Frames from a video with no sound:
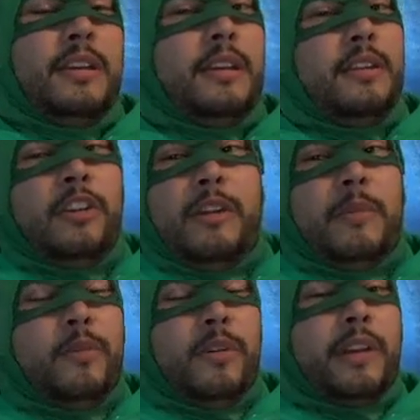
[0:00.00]
and don't get me
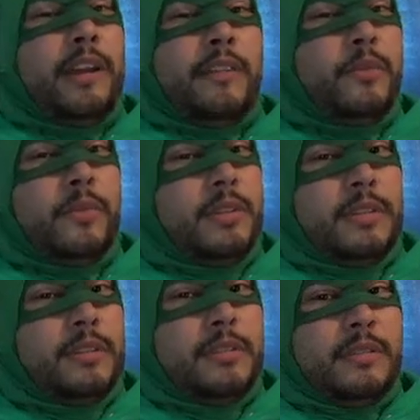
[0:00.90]
wrong, not
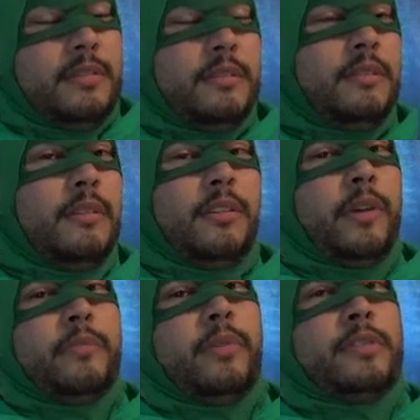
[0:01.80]
everyone's a
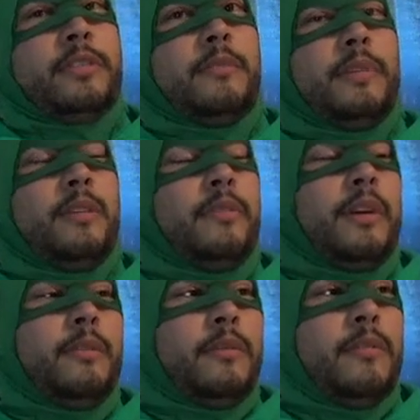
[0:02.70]
great person to be
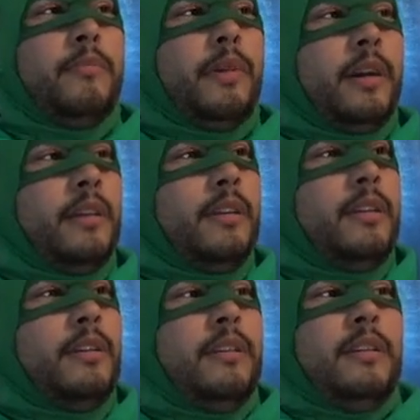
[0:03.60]
around, but
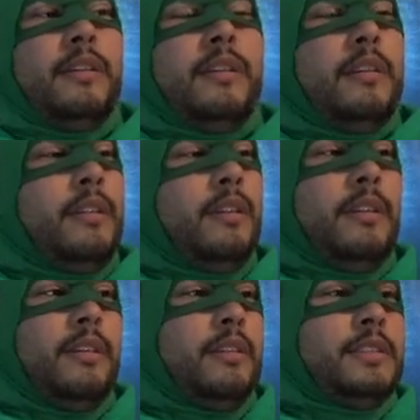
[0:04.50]

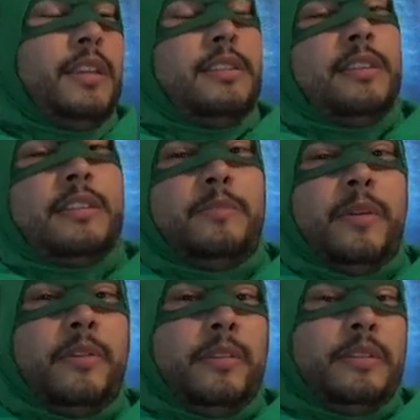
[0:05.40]
it's such an
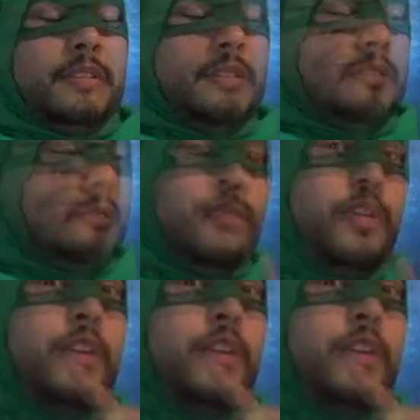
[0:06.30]
experience. Oh, and a